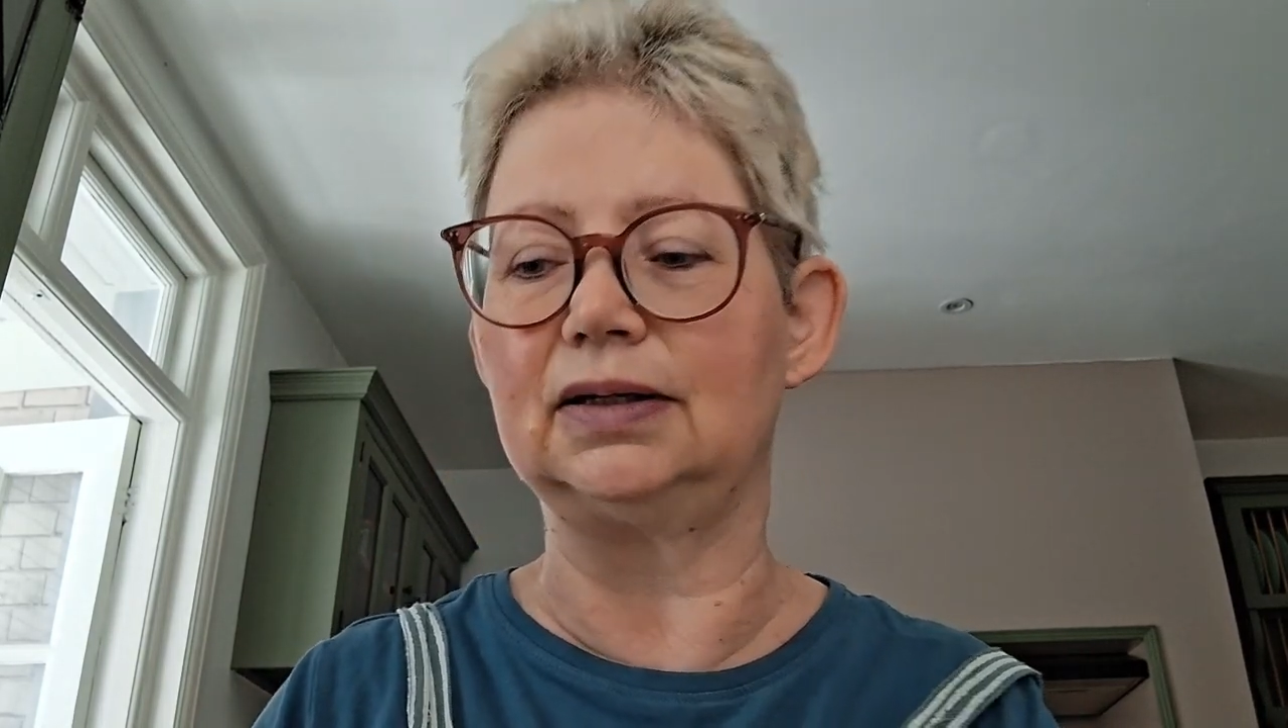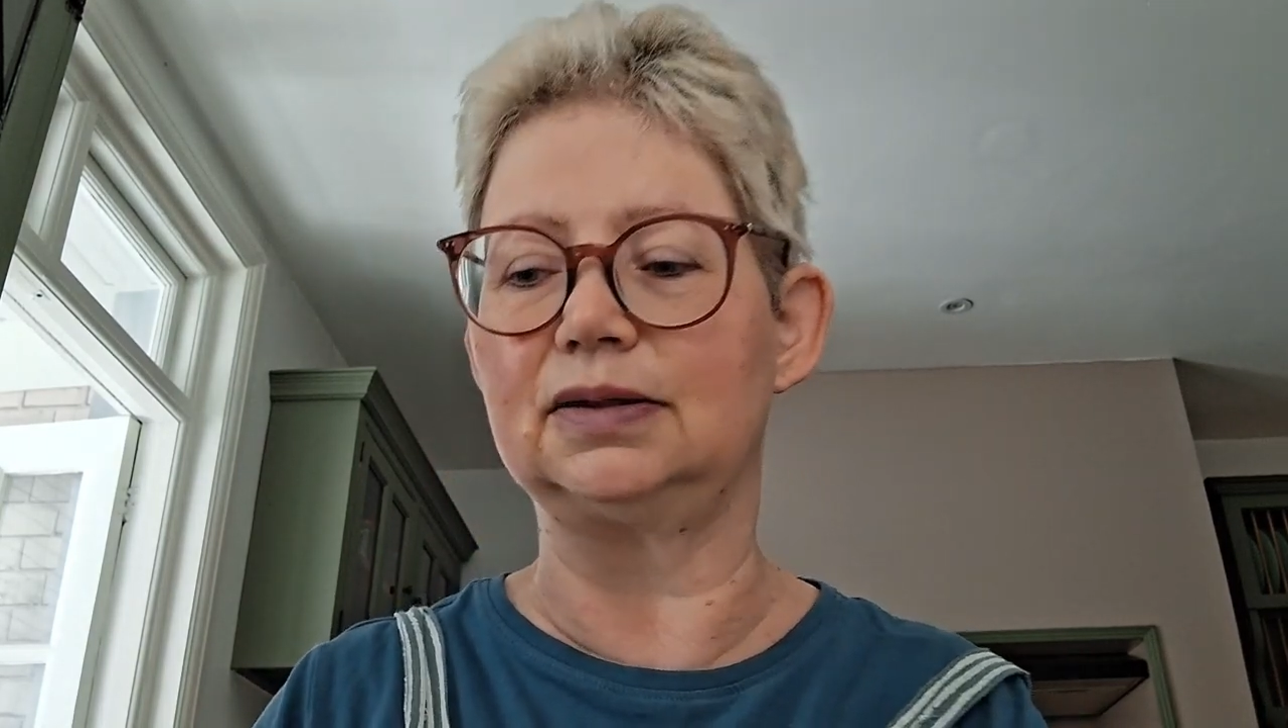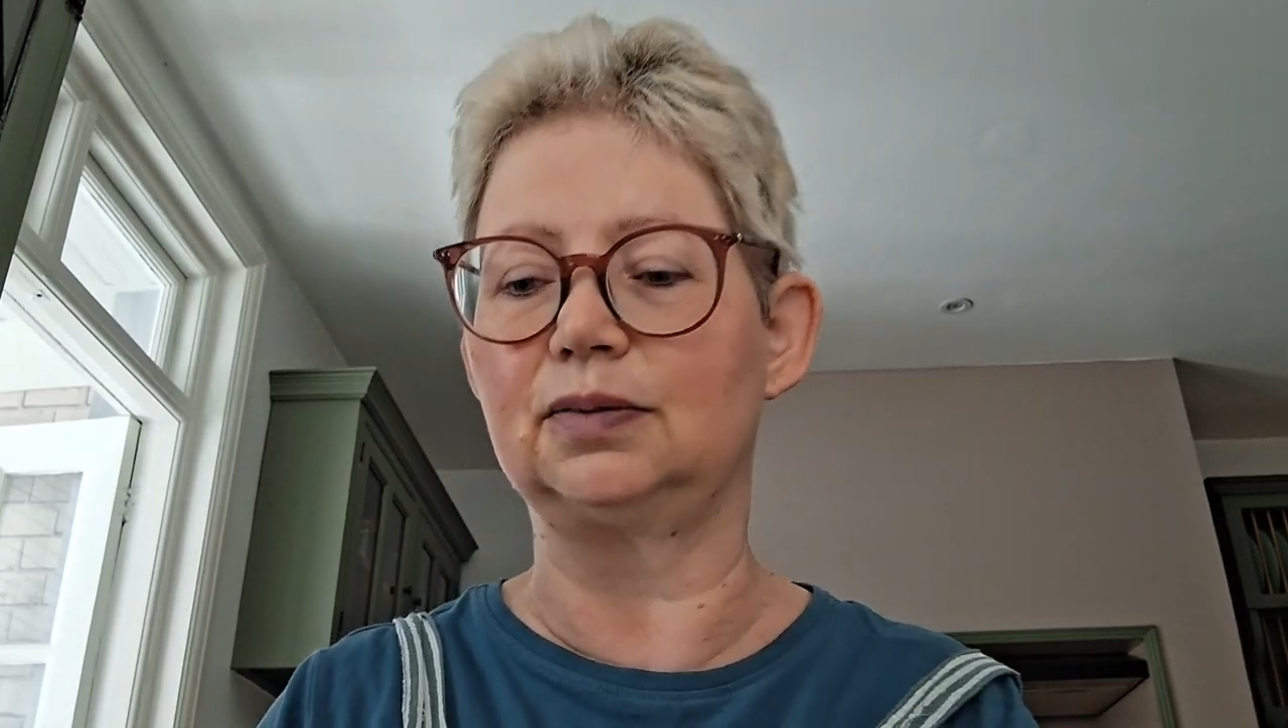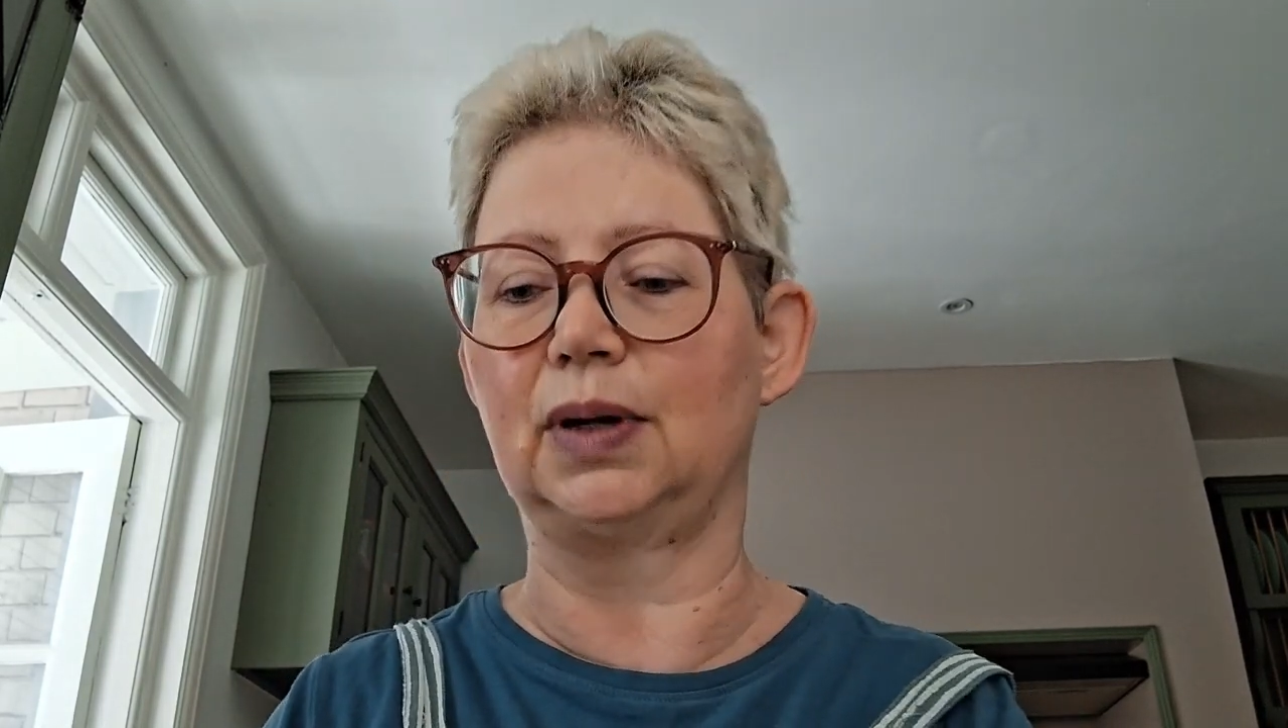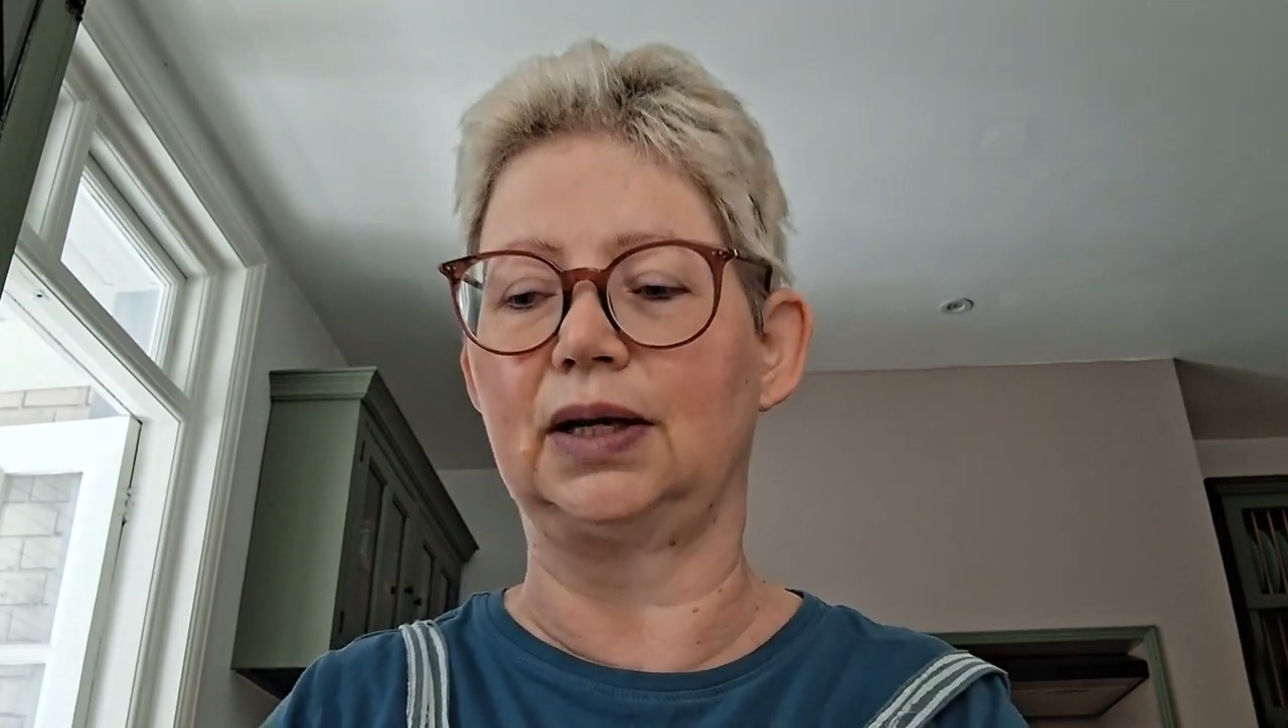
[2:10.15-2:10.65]

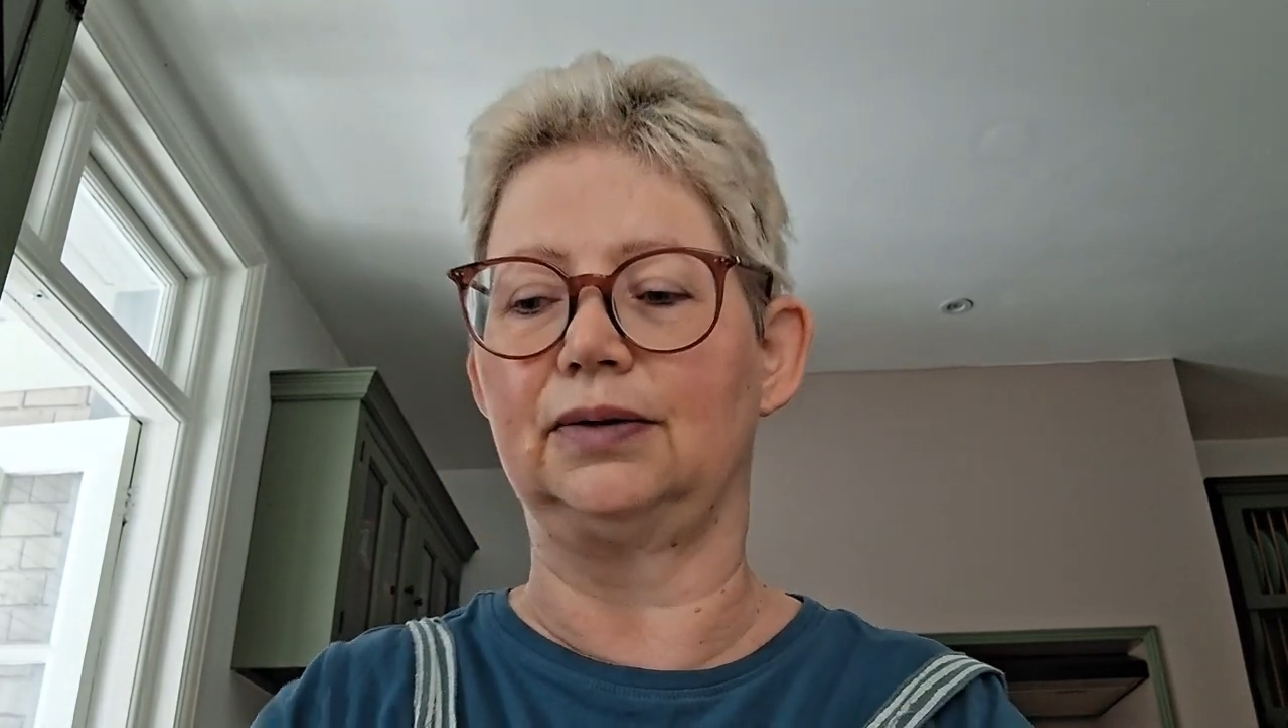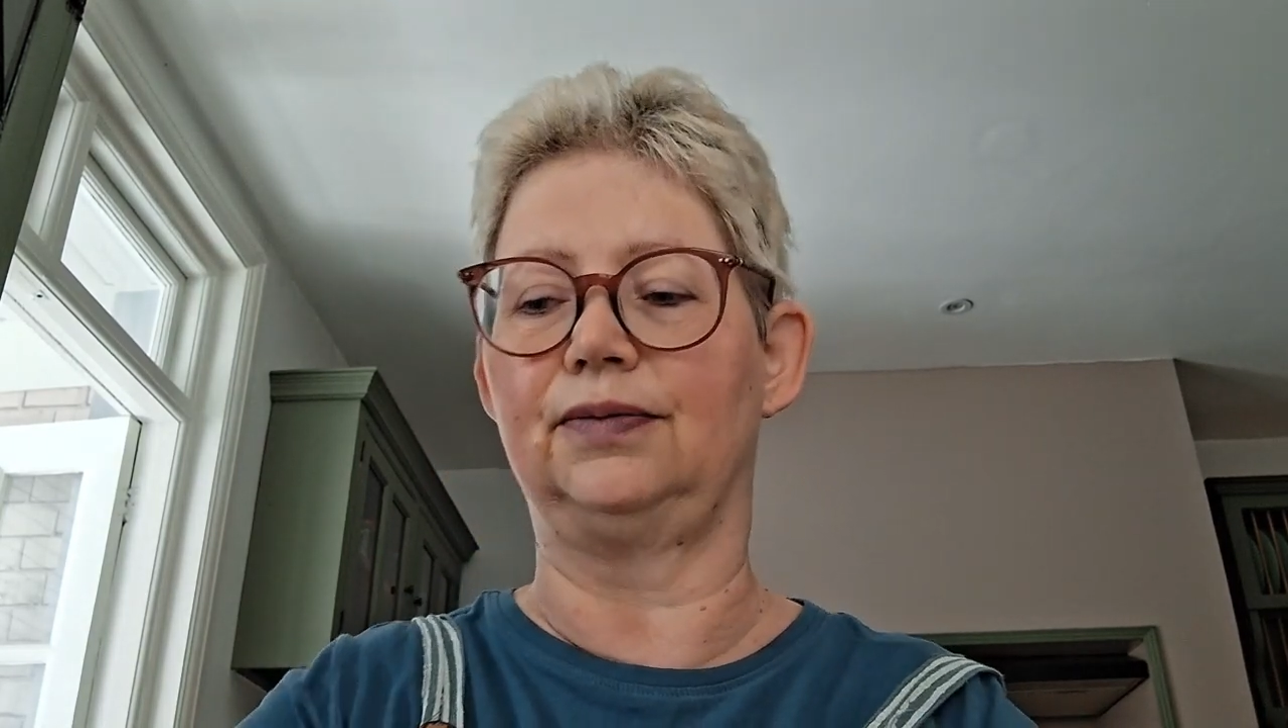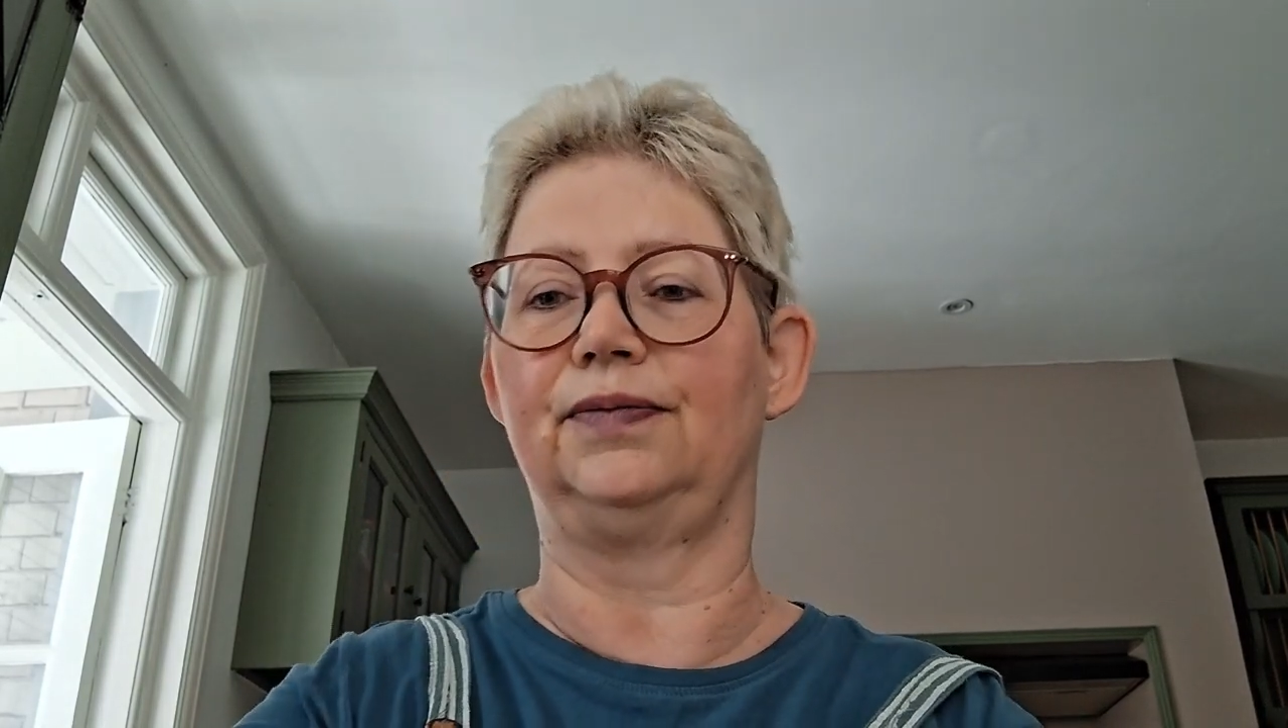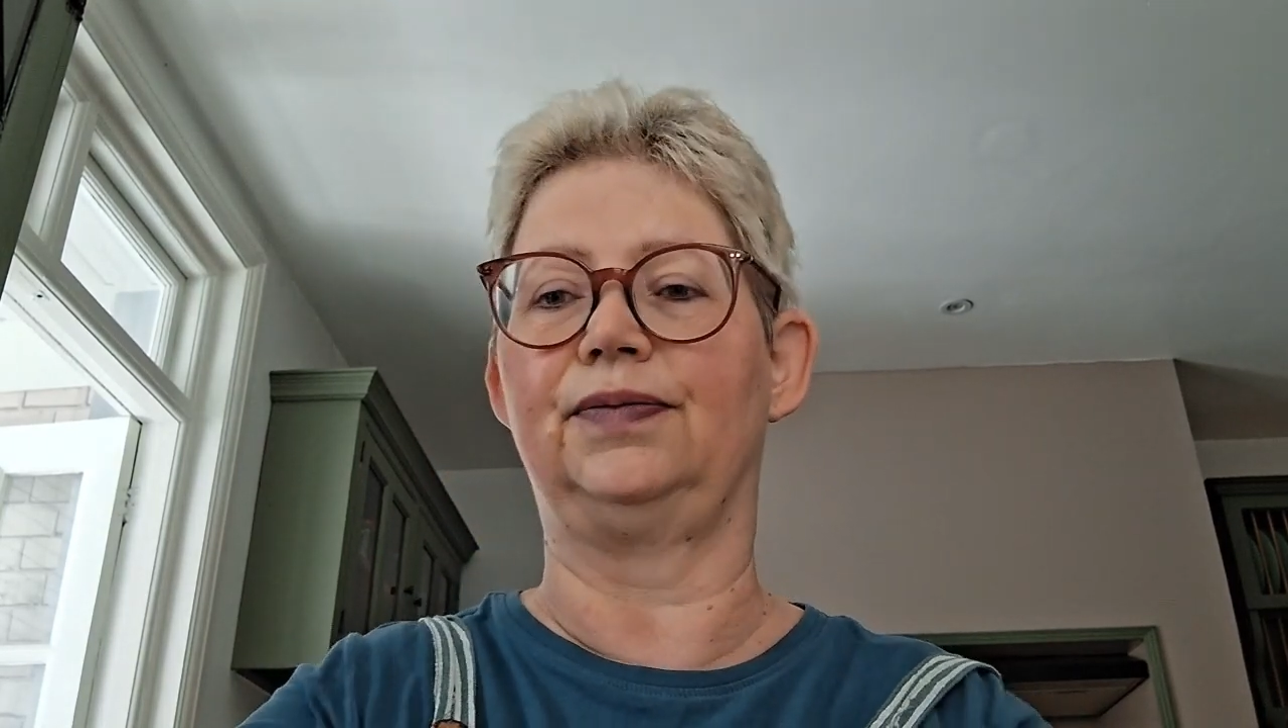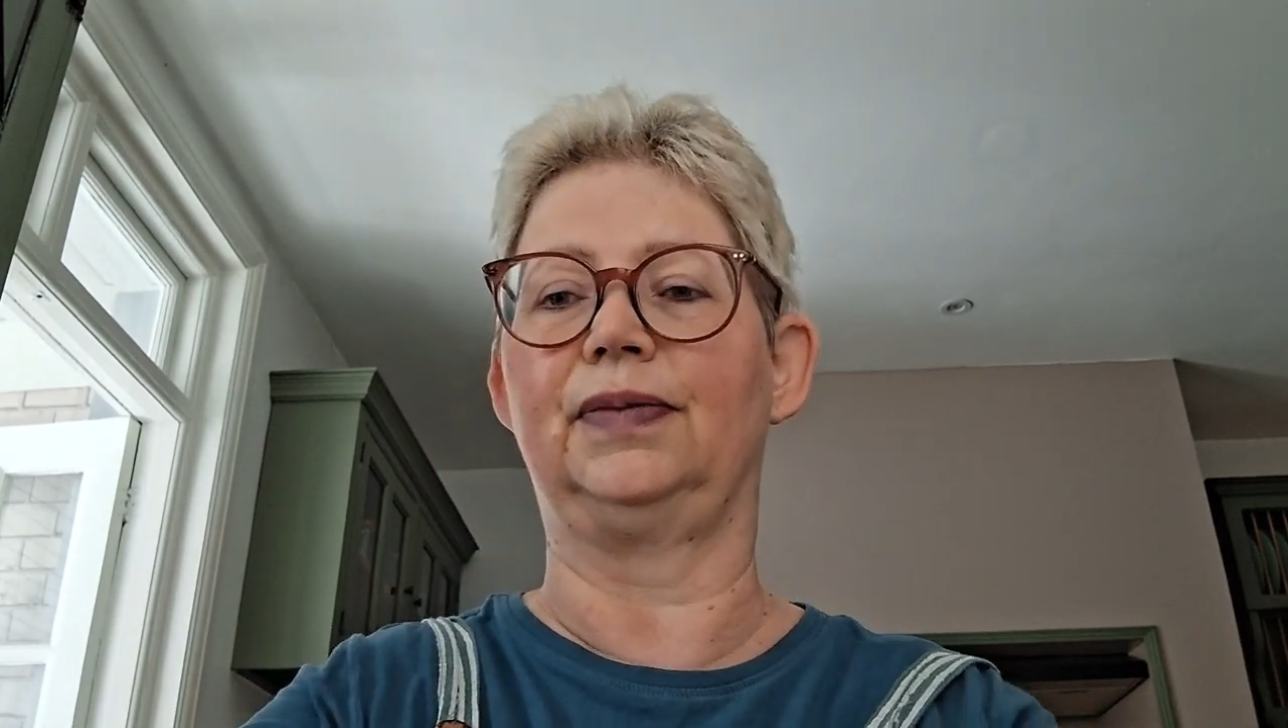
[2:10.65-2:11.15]
as well.